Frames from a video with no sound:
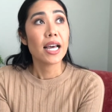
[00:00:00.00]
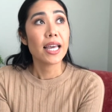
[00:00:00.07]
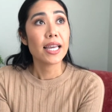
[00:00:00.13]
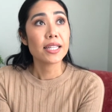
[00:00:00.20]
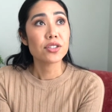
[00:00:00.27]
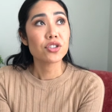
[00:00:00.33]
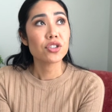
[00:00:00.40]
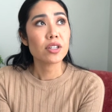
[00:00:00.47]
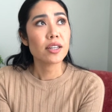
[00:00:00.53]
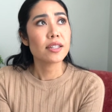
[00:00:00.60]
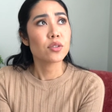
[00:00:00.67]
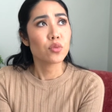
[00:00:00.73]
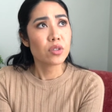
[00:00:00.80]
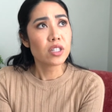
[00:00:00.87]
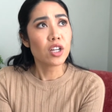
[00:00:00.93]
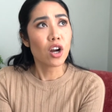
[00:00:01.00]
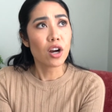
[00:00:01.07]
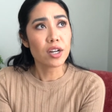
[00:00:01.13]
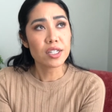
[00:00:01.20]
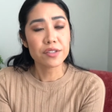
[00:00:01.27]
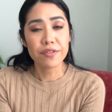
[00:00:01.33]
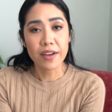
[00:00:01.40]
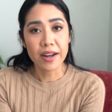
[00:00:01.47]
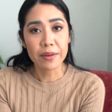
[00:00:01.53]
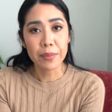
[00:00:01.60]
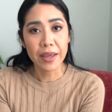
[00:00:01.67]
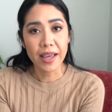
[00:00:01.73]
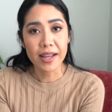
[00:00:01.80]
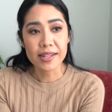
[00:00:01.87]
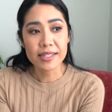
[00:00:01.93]
it's, it's really hard to find
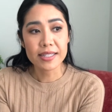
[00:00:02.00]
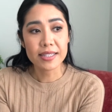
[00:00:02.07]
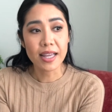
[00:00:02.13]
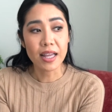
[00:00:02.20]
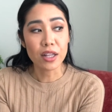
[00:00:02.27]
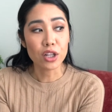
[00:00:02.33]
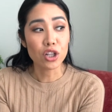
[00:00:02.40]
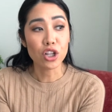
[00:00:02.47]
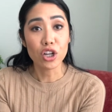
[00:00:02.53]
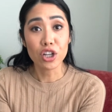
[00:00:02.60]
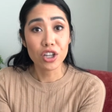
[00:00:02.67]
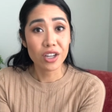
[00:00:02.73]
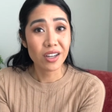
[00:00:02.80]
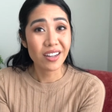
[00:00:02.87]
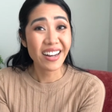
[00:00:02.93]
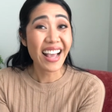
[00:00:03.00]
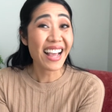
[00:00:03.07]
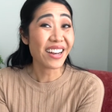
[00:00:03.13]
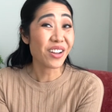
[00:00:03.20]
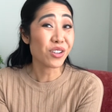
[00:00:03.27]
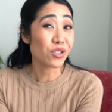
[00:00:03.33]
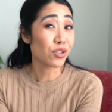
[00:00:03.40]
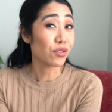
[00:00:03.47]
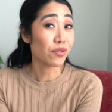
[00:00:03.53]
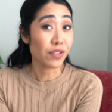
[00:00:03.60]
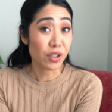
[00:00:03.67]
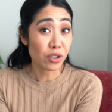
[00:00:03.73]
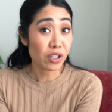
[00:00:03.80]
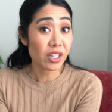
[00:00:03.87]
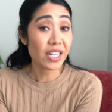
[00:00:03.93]
pants that look good and also
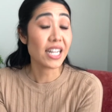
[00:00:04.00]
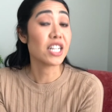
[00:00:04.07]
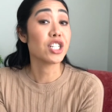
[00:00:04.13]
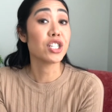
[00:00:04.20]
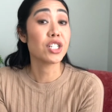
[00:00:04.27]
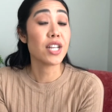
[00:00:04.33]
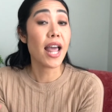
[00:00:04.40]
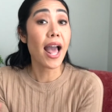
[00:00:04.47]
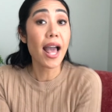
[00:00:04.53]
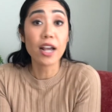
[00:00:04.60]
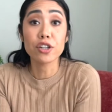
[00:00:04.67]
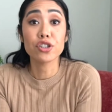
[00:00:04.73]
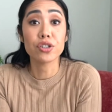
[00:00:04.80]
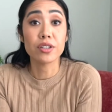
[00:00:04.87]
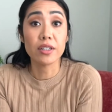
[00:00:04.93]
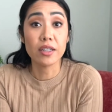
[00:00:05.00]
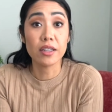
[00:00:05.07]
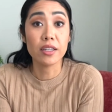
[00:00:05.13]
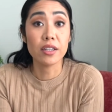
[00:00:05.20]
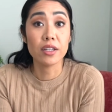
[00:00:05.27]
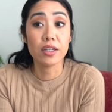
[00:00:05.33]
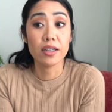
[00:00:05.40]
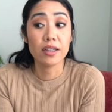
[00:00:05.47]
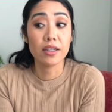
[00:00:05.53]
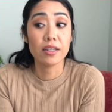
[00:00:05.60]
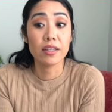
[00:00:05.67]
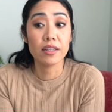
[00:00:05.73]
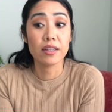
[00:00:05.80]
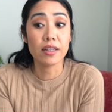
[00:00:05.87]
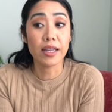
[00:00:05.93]
feel good and actually
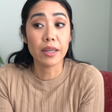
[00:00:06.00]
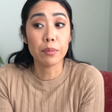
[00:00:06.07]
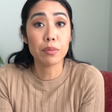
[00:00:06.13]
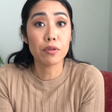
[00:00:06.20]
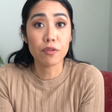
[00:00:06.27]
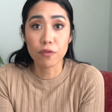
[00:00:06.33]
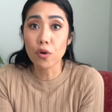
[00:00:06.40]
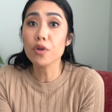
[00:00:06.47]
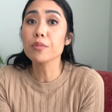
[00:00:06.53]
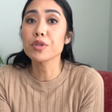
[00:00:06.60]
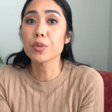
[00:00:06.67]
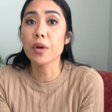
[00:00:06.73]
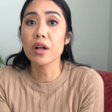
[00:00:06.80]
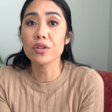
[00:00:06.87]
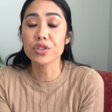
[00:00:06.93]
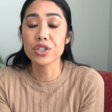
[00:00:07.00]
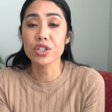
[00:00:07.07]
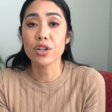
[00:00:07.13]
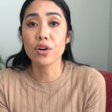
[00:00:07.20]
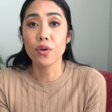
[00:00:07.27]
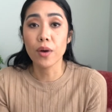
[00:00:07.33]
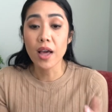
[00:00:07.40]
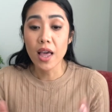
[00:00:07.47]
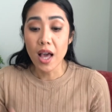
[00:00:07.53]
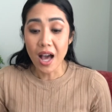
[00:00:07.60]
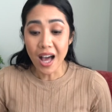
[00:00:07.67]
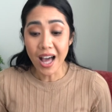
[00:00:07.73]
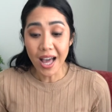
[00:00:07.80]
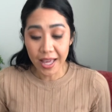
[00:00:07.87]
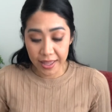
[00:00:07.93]
like performs well. So
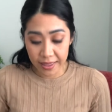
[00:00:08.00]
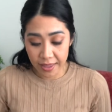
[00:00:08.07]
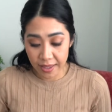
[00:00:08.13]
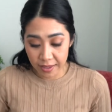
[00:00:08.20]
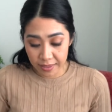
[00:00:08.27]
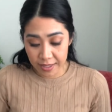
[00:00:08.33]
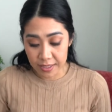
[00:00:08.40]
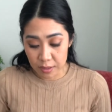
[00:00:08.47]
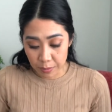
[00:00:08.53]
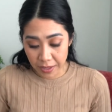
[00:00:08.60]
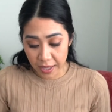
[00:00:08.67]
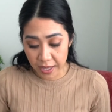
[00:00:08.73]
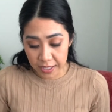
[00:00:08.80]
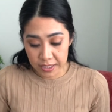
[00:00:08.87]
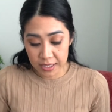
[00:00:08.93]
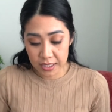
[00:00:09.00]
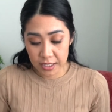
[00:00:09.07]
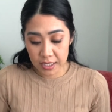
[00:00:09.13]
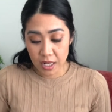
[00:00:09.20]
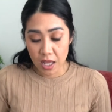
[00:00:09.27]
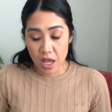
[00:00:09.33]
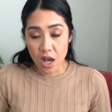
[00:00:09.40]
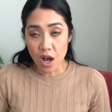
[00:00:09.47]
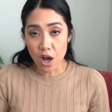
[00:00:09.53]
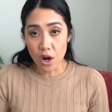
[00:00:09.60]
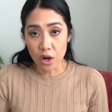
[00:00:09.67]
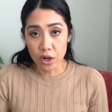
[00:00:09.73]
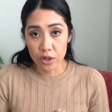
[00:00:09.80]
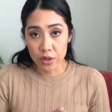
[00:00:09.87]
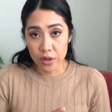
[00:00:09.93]
I think these pants
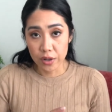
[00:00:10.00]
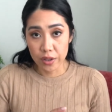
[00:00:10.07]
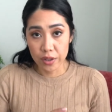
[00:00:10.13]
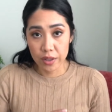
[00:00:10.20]
are